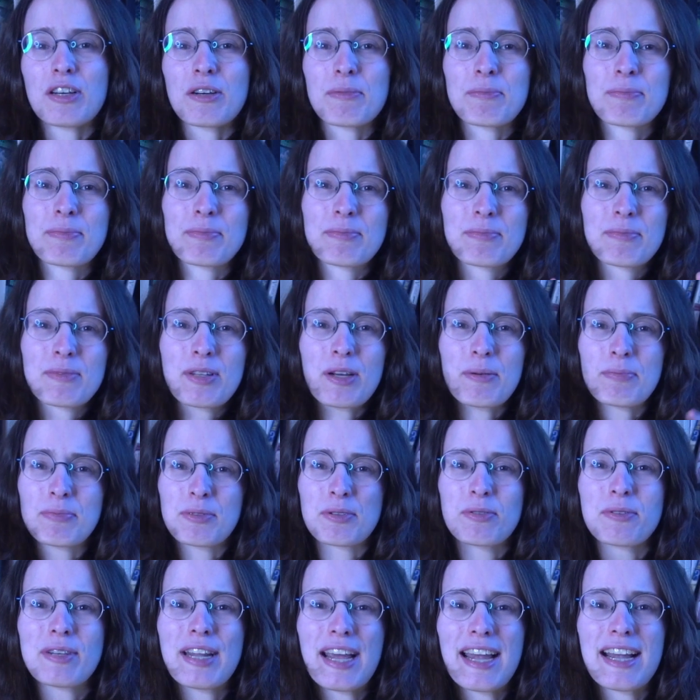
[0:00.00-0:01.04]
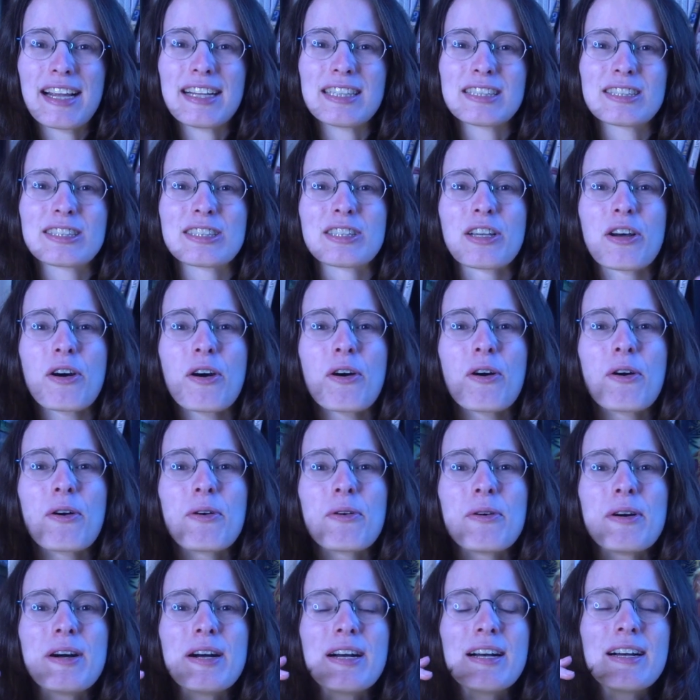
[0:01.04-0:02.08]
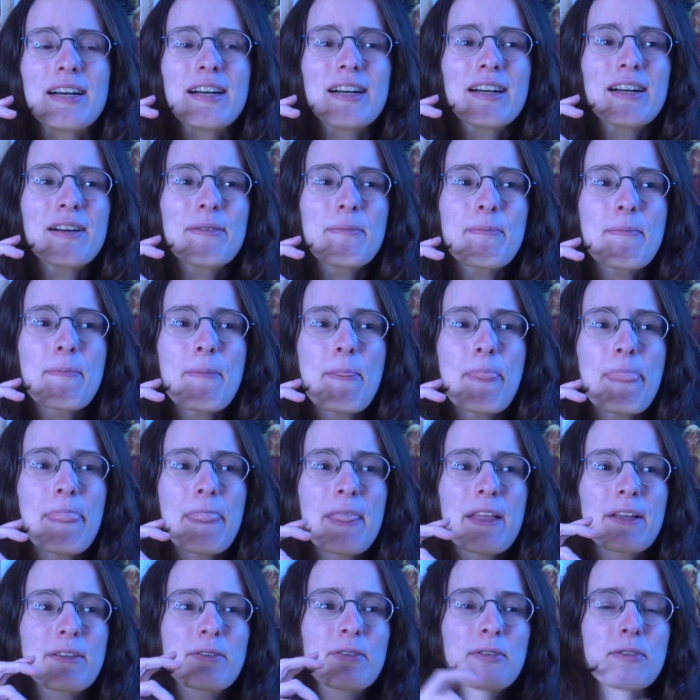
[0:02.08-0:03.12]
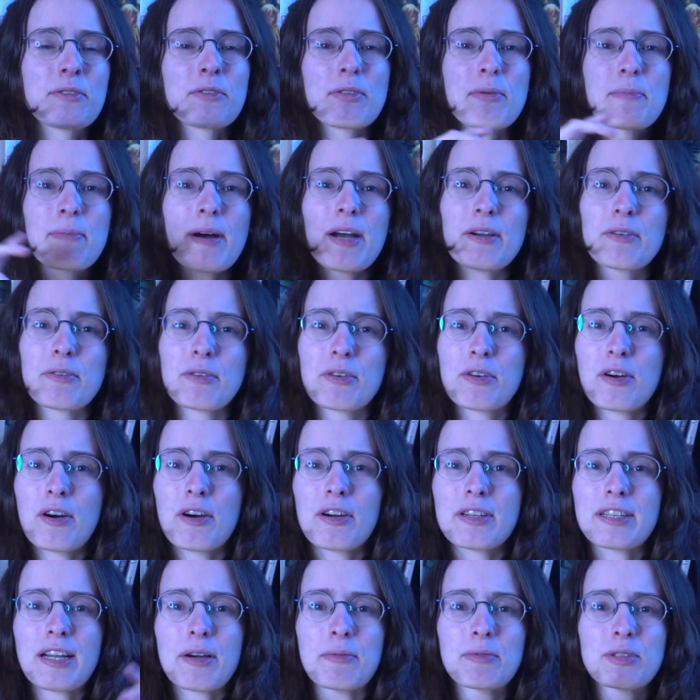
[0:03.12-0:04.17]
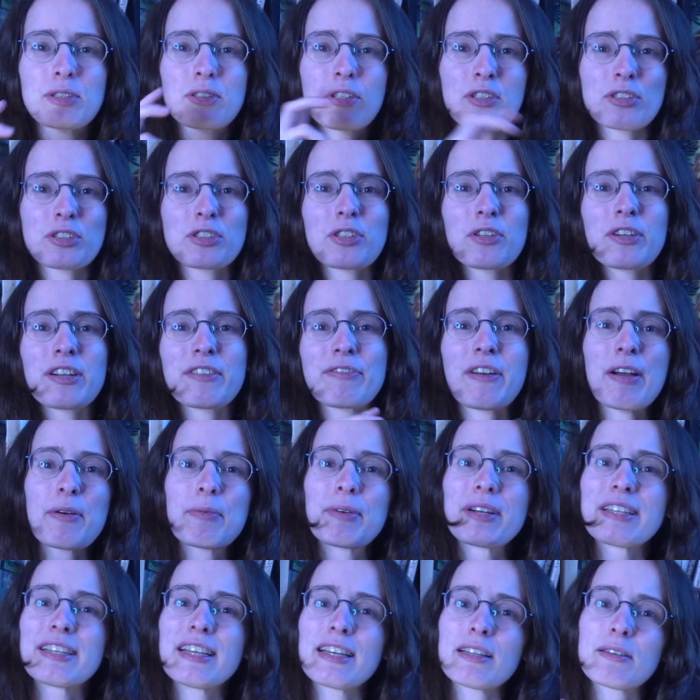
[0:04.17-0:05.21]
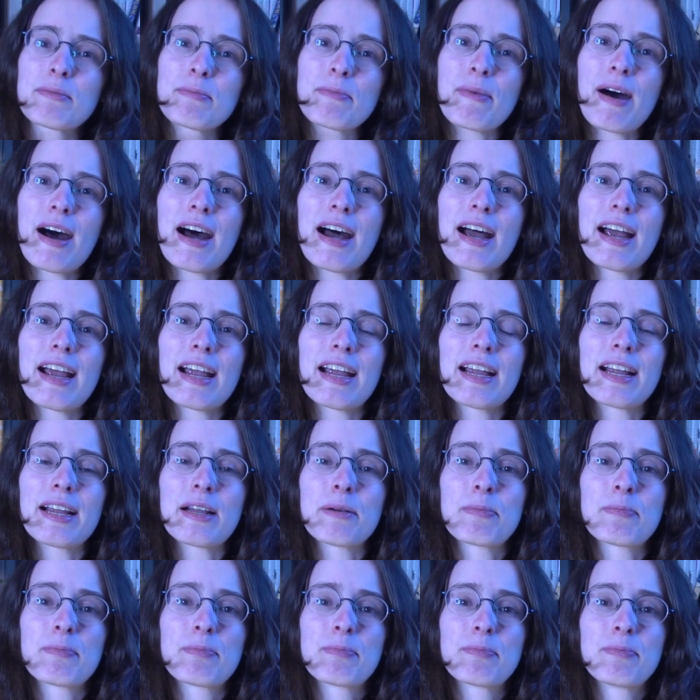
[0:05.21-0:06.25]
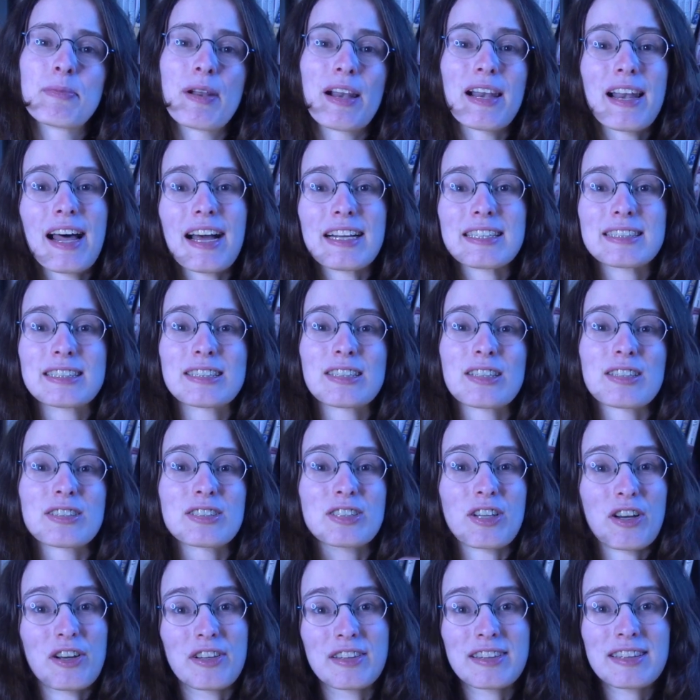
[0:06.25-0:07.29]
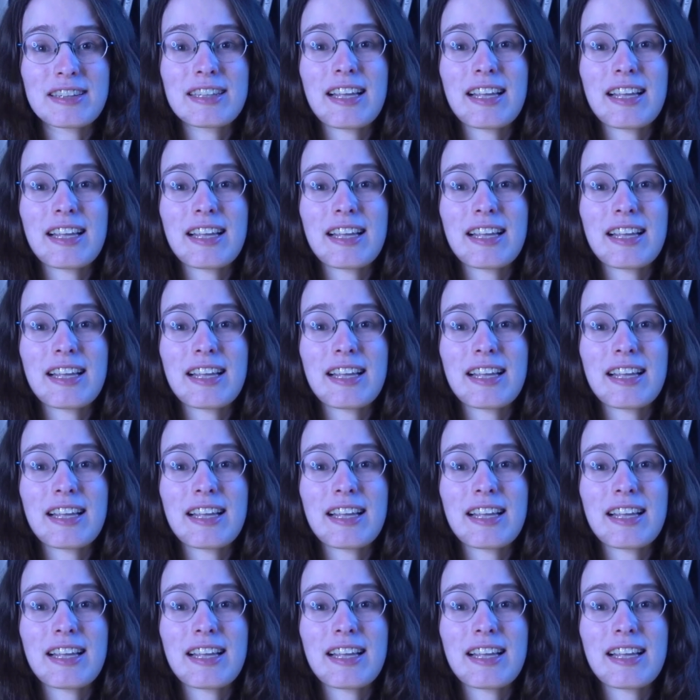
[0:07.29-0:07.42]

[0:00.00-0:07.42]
up, up to date, so to do the Mario Kart, I was not sure if I would get my license on